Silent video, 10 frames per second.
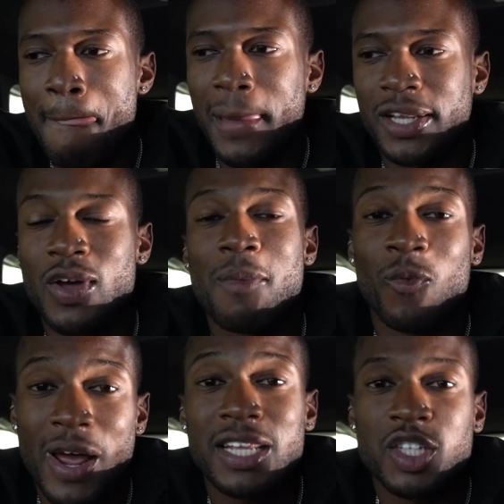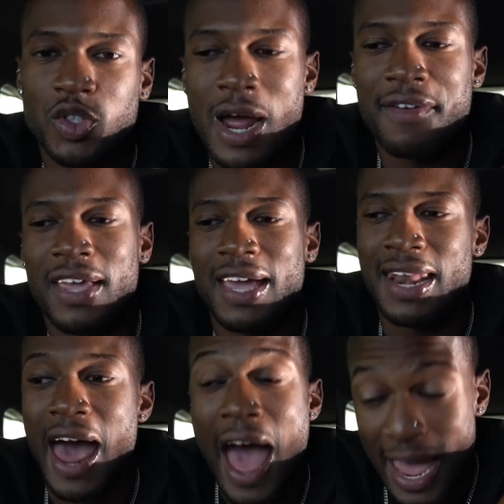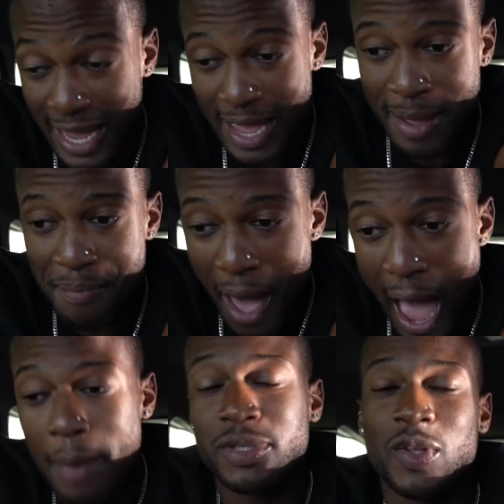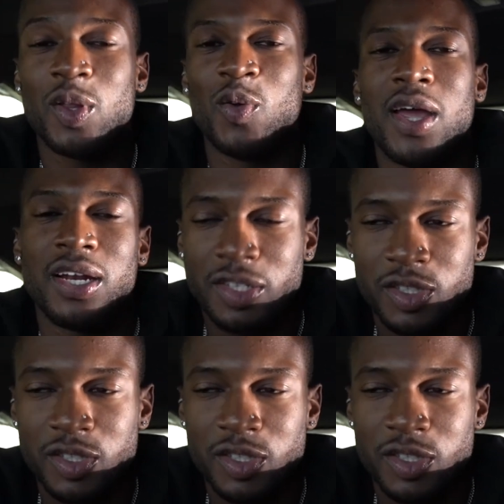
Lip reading: until I'm ready to drive it, and I am absolutely ready to